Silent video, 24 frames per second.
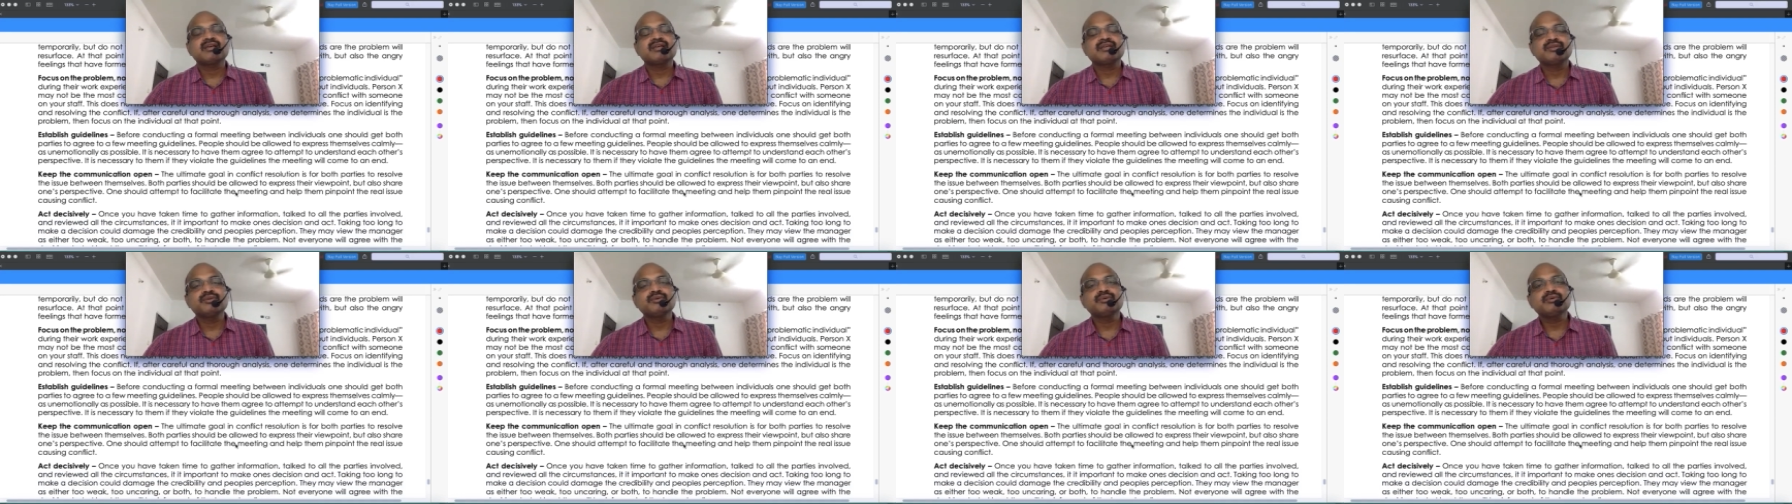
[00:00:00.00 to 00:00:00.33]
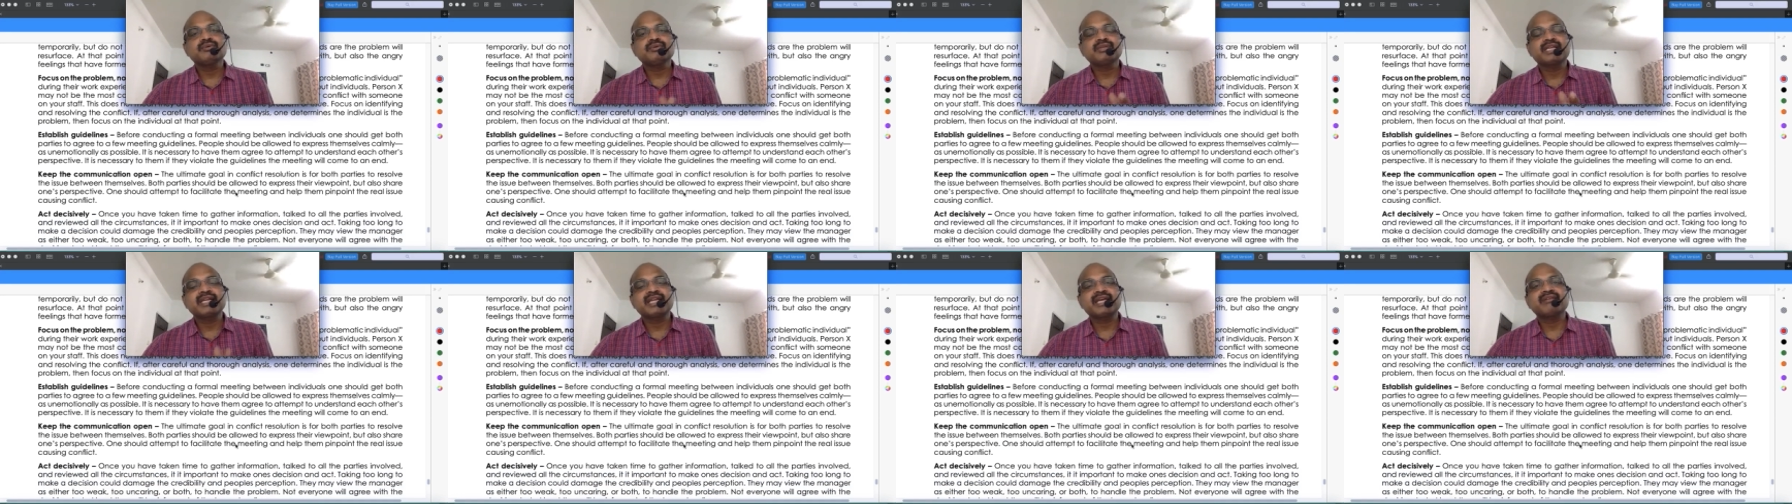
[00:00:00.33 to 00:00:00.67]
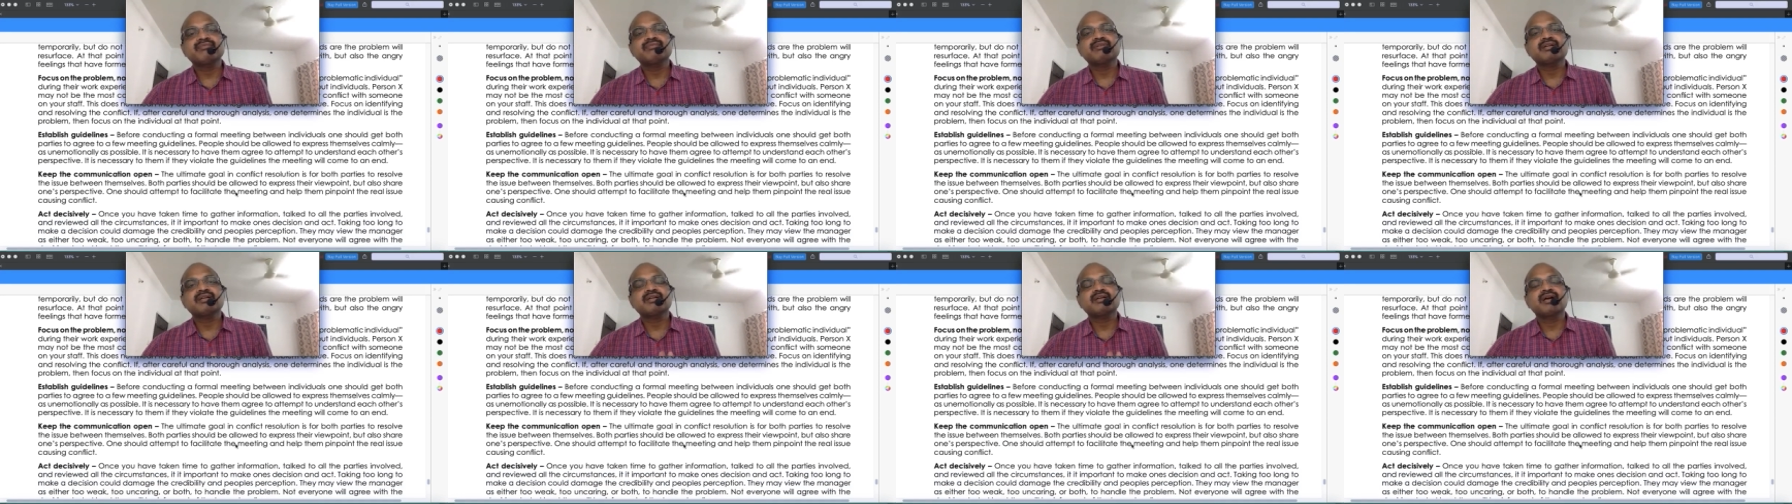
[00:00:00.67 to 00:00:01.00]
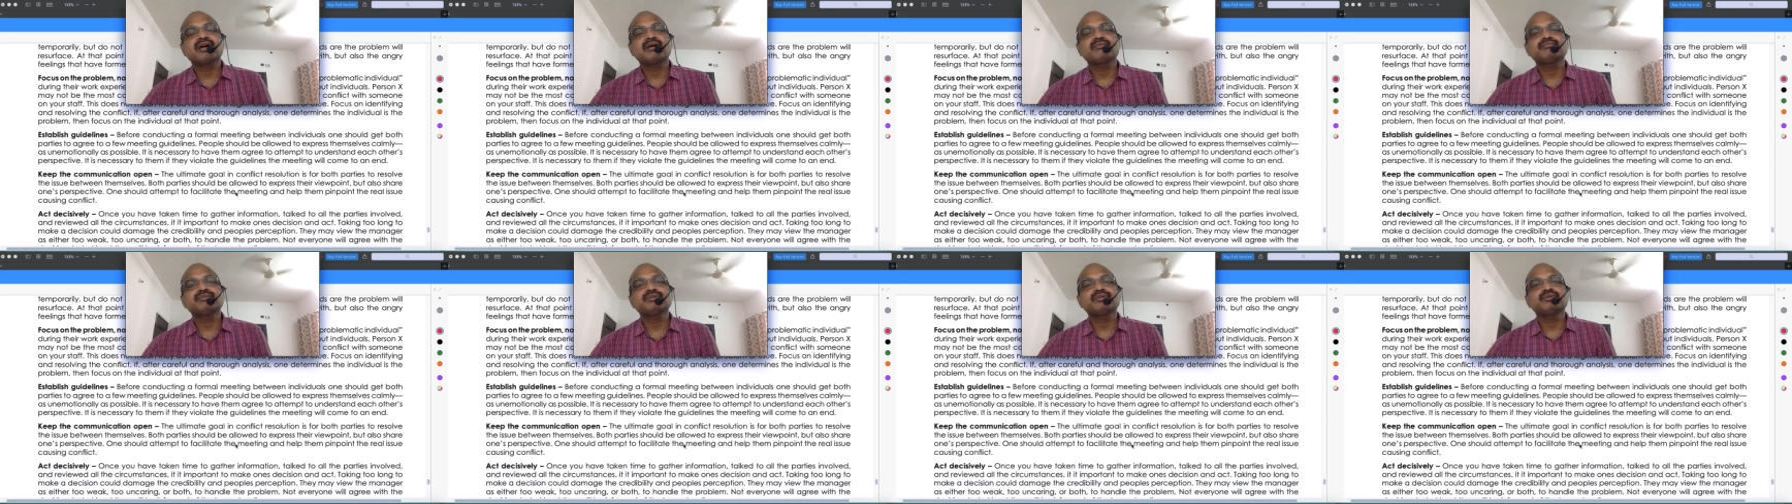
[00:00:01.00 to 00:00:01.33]
you never
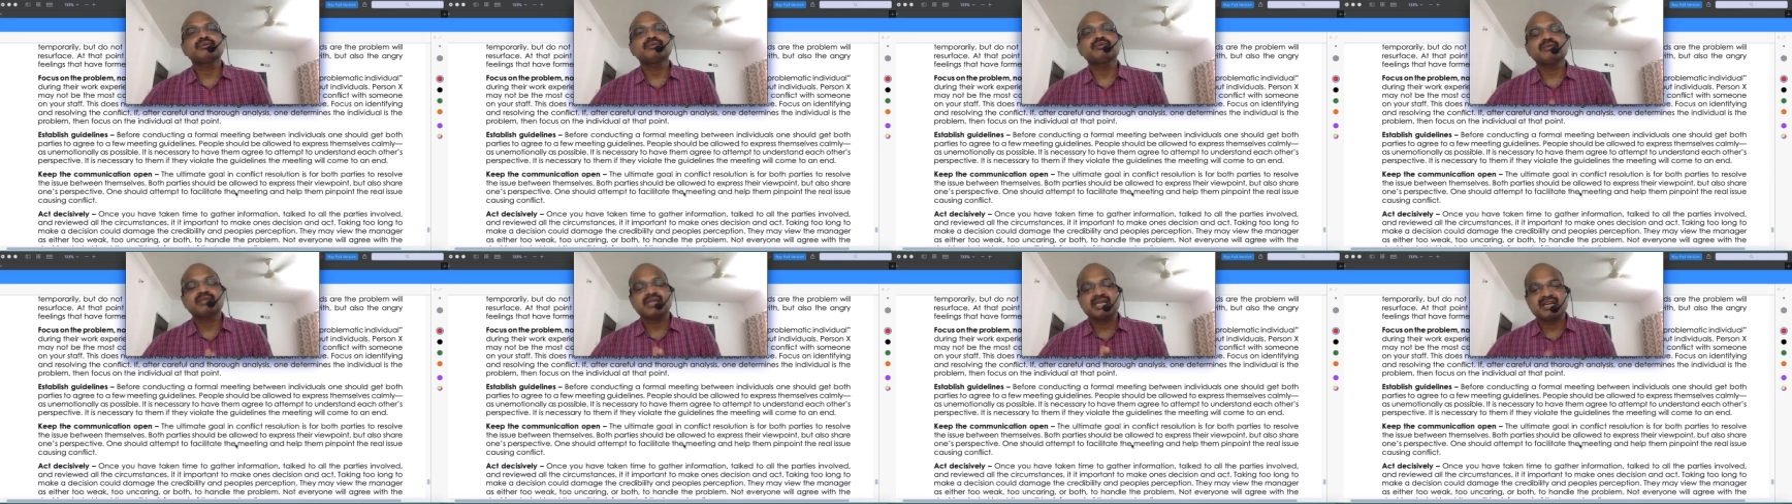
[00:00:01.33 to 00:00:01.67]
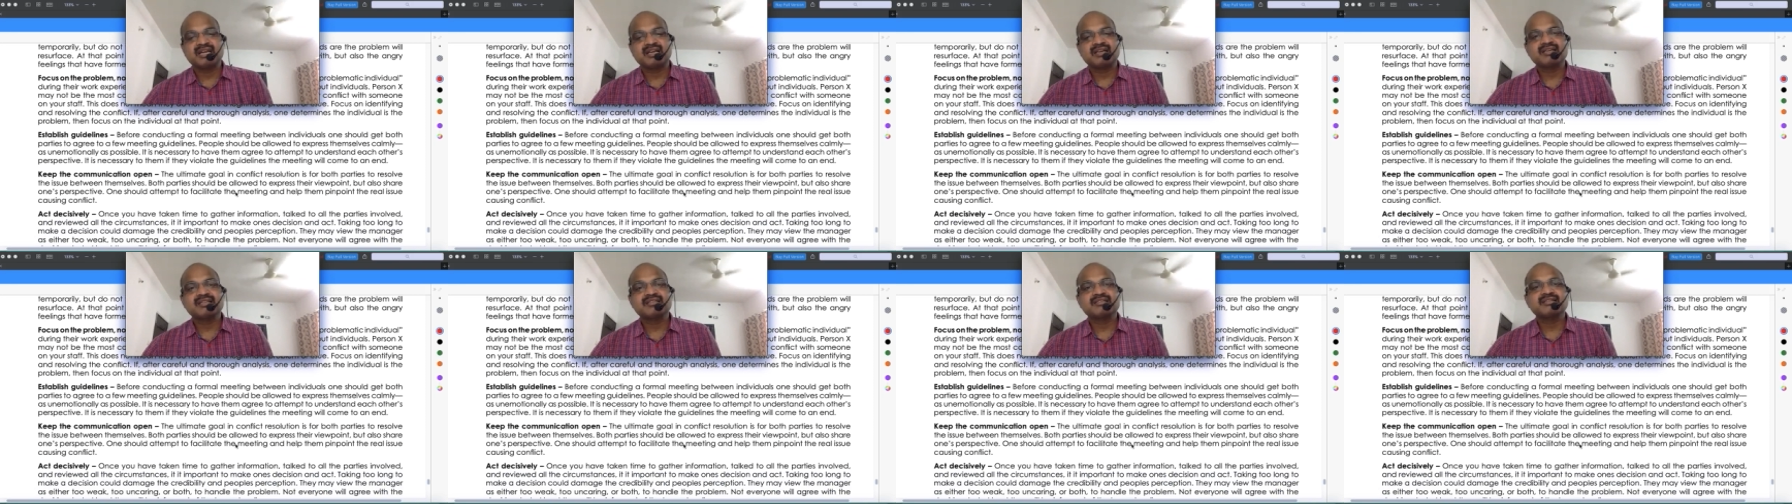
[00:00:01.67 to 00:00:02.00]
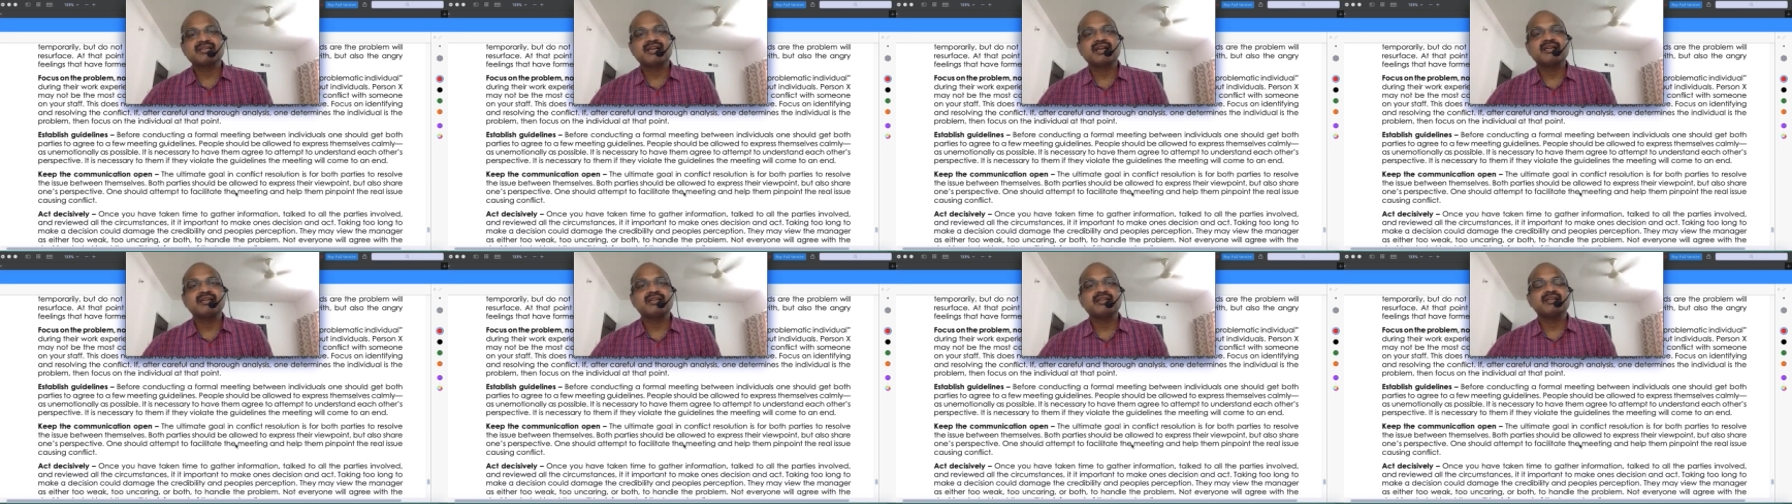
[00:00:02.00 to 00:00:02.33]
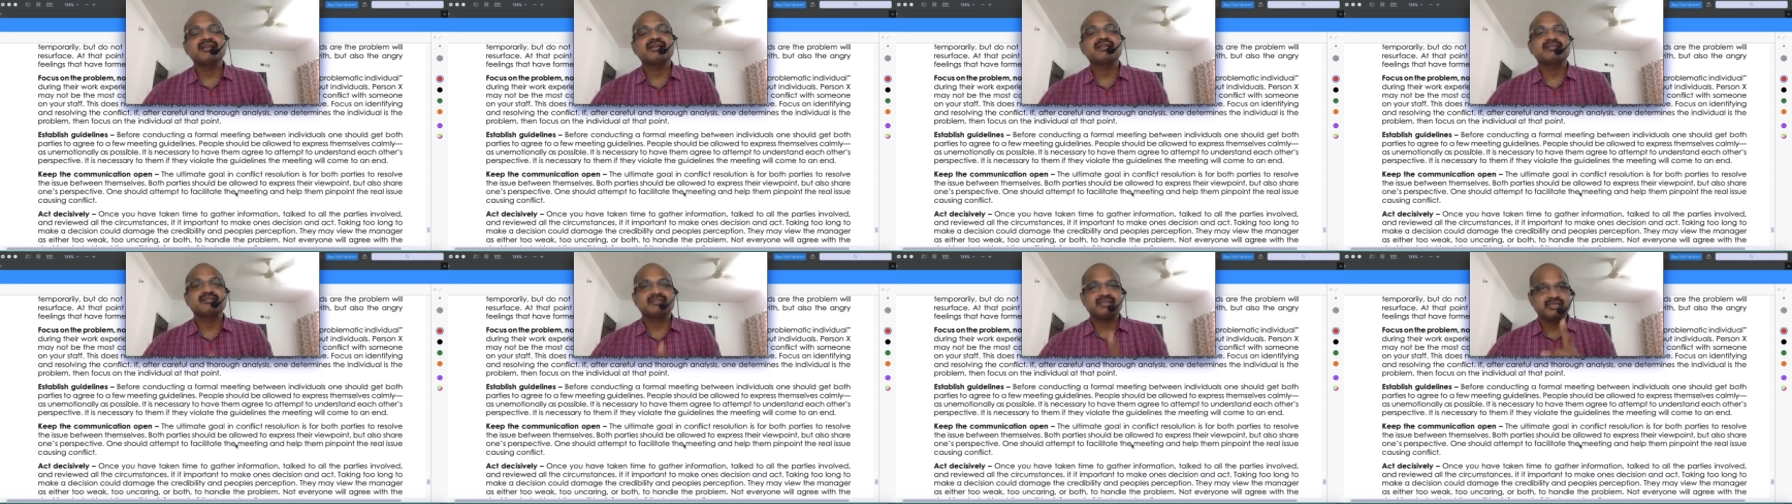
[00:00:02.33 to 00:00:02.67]
come to an understanding
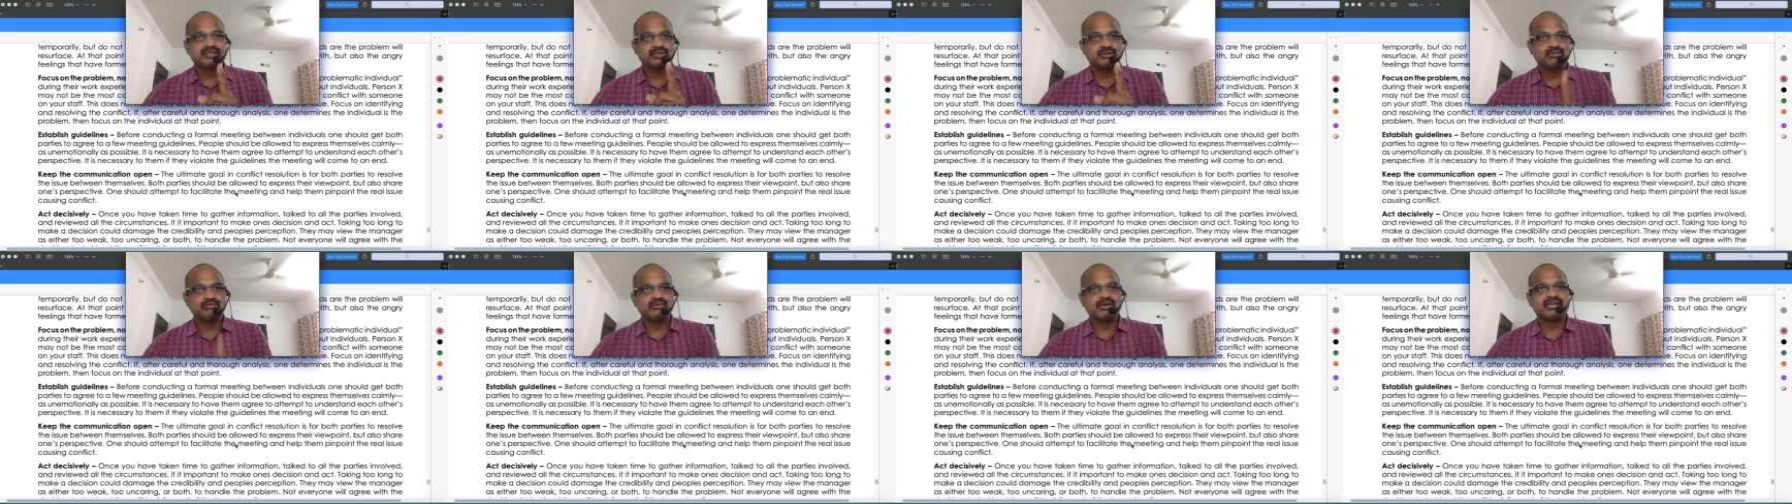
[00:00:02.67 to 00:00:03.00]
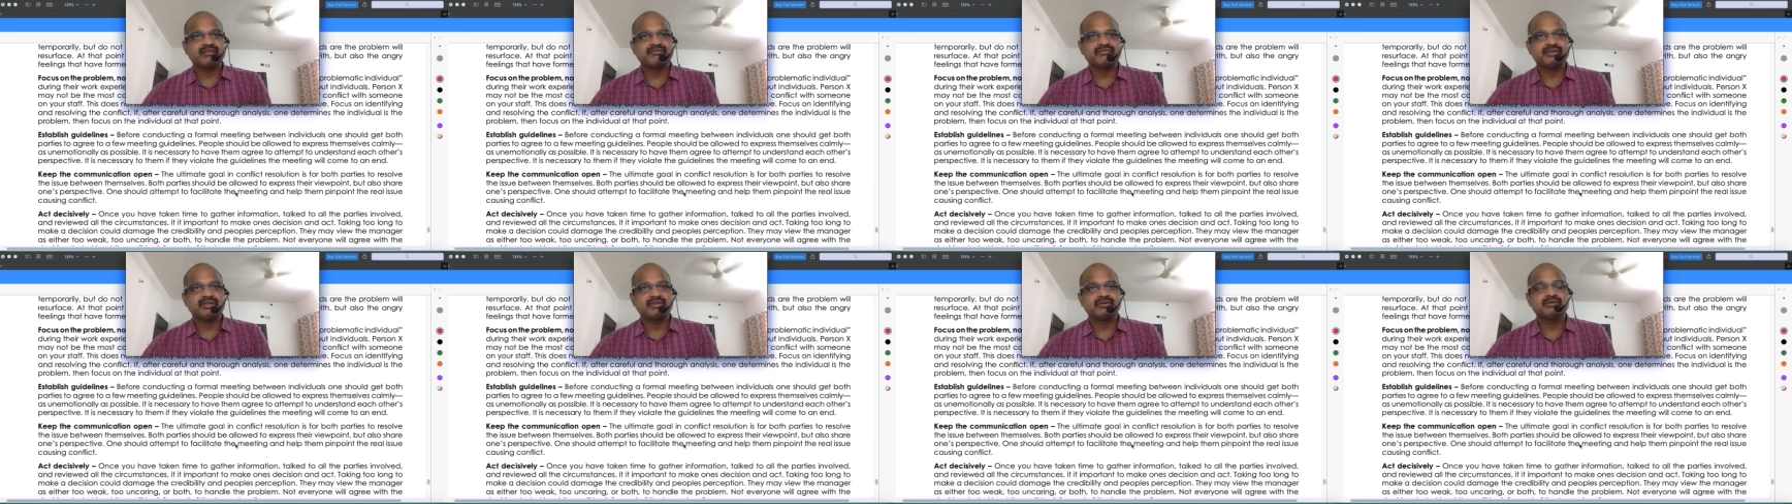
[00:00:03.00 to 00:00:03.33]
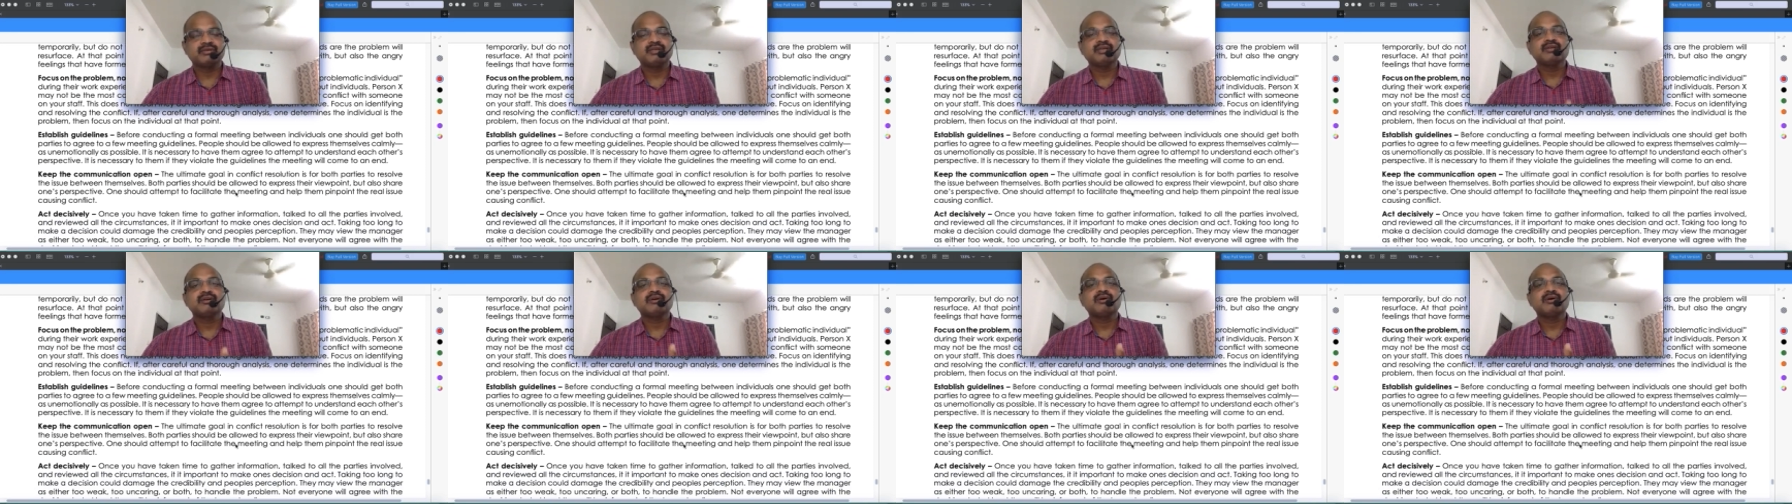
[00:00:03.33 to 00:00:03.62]
listening to one fellow